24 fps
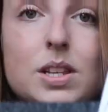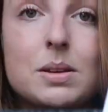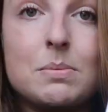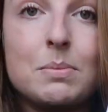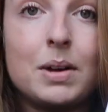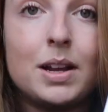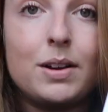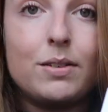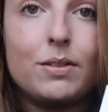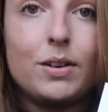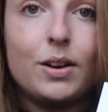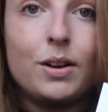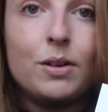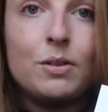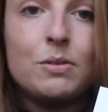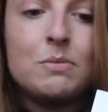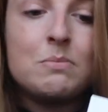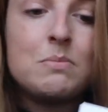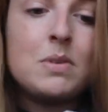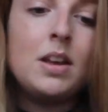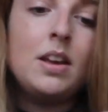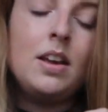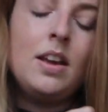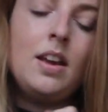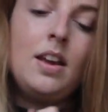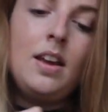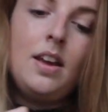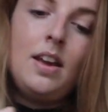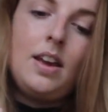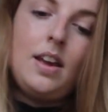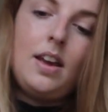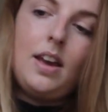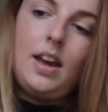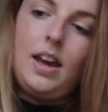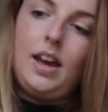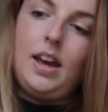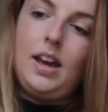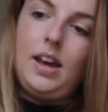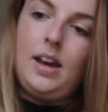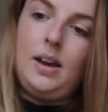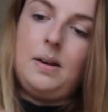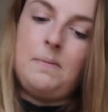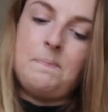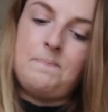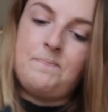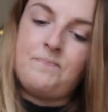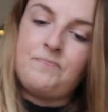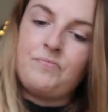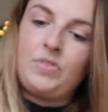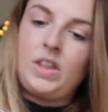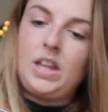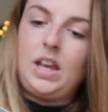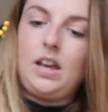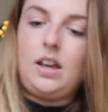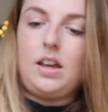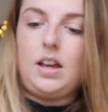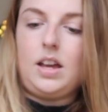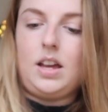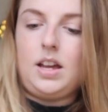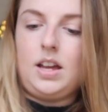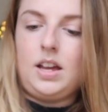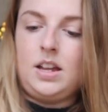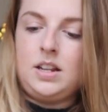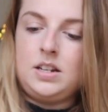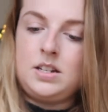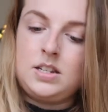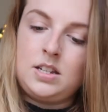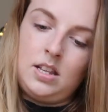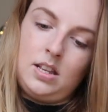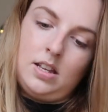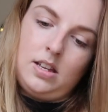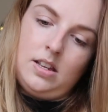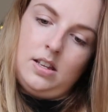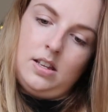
in my room. Um, and